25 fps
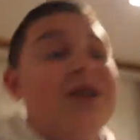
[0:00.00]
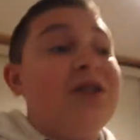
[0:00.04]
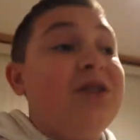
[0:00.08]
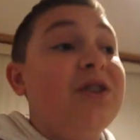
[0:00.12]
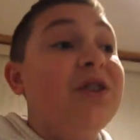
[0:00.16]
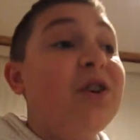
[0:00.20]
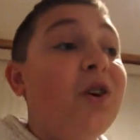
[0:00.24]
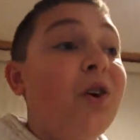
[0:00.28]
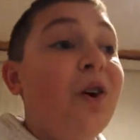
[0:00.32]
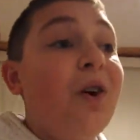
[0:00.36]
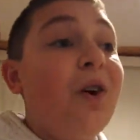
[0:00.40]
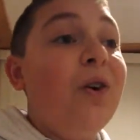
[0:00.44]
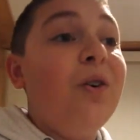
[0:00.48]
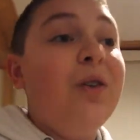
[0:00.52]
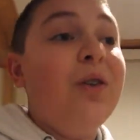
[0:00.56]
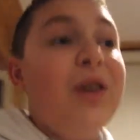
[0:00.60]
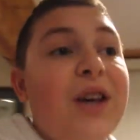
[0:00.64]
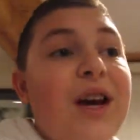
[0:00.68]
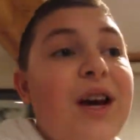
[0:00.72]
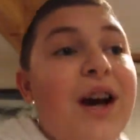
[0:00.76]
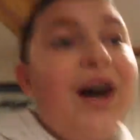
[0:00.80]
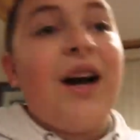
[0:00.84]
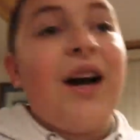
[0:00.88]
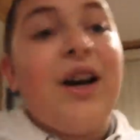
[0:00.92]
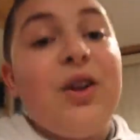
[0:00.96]
So,
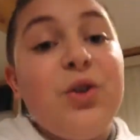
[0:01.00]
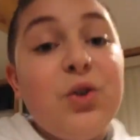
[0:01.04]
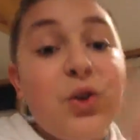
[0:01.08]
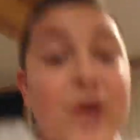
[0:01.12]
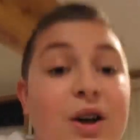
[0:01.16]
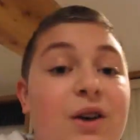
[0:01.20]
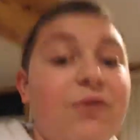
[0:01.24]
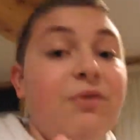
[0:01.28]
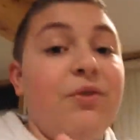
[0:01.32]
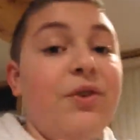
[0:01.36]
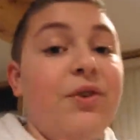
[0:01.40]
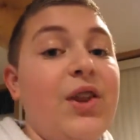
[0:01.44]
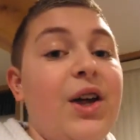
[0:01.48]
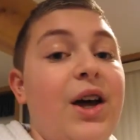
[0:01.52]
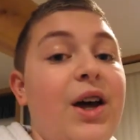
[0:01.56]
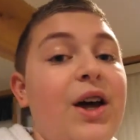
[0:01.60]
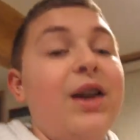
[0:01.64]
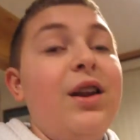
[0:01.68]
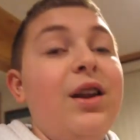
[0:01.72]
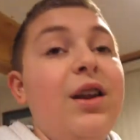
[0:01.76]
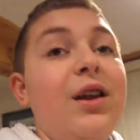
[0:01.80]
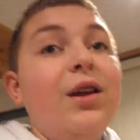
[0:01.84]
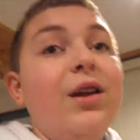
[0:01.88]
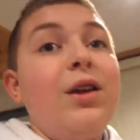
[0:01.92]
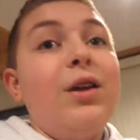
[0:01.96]
yeah, look out for
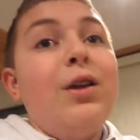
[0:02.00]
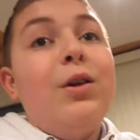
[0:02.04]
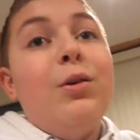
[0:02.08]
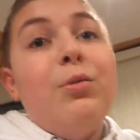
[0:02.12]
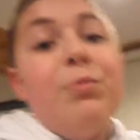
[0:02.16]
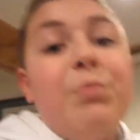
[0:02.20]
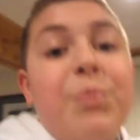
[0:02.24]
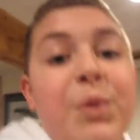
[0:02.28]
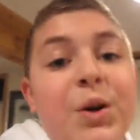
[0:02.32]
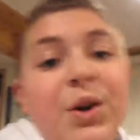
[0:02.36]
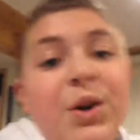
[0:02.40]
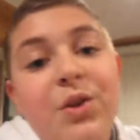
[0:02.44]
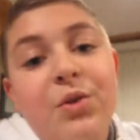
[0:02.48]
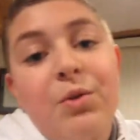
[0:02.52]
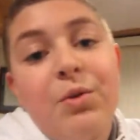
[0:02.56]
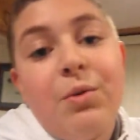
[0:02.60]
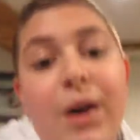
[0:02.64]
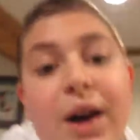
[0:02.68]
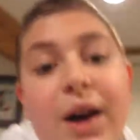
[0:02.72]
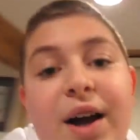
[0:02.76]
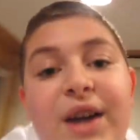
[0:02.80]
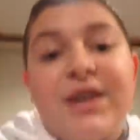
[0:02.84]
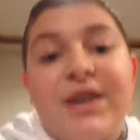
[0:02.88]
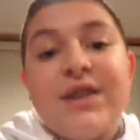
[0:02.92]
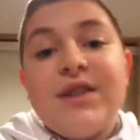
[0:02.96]
that. But
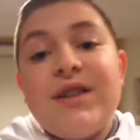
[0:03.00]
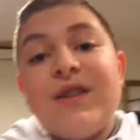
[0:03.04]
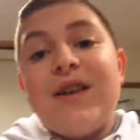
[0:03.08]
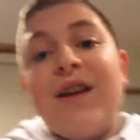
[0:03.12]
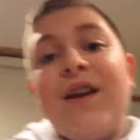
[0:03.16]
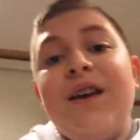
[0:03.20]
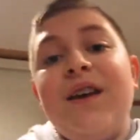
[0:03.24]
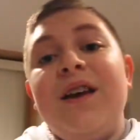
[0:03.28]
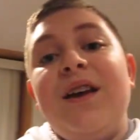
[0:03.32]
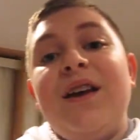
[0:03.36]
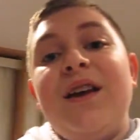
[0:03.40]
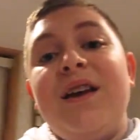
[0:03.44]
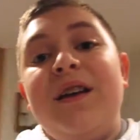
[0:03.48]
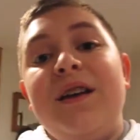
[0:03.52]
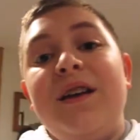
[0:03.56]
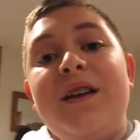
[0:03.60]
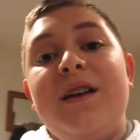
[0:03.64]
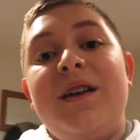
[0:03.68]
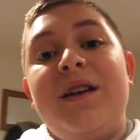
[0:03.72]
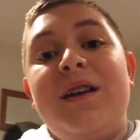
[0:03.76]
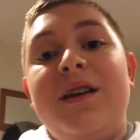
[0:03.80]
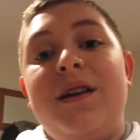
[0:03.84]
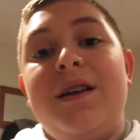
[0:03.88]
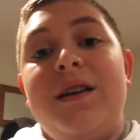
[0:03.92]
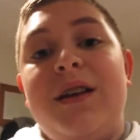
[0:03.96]
otherwise,
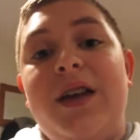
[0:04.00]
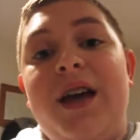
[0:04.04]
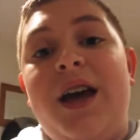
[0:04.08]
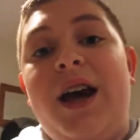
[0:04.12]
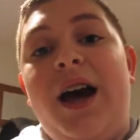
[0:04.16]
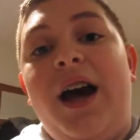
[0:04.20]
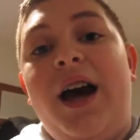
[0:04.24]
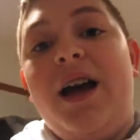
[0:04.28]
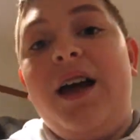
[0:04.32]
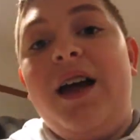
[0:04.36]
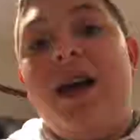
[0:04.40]
yeah.